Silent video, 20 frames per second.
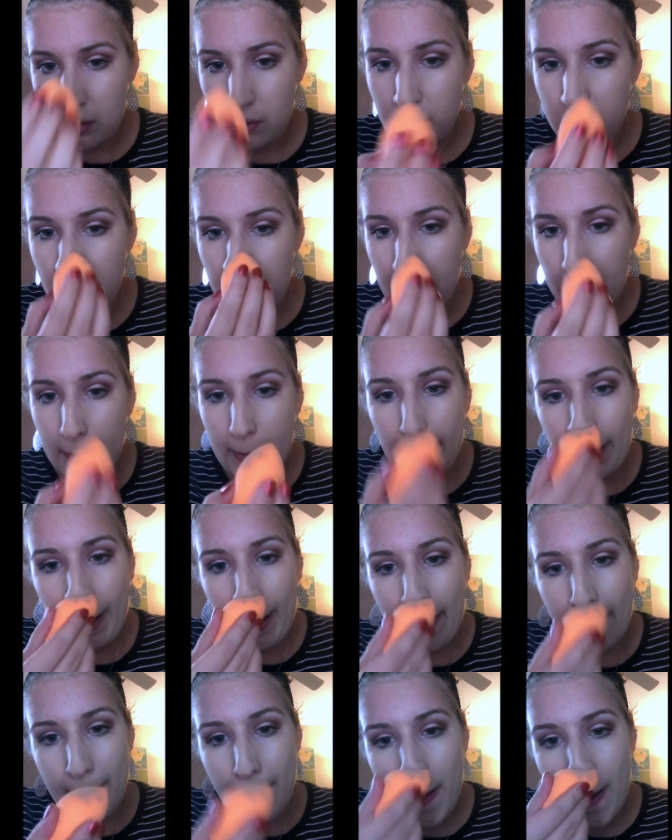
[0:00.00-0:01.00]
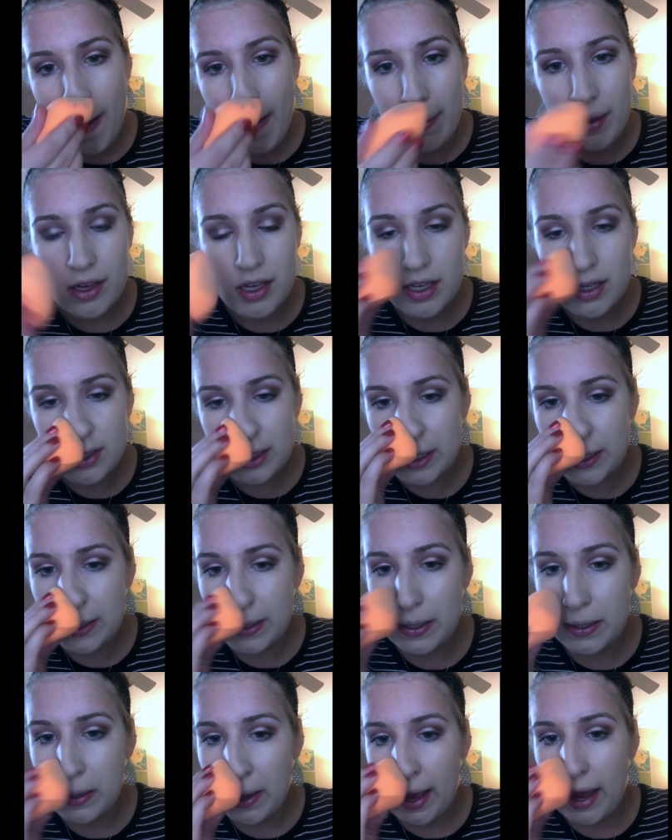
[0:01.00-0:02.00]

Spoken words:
will break out easily.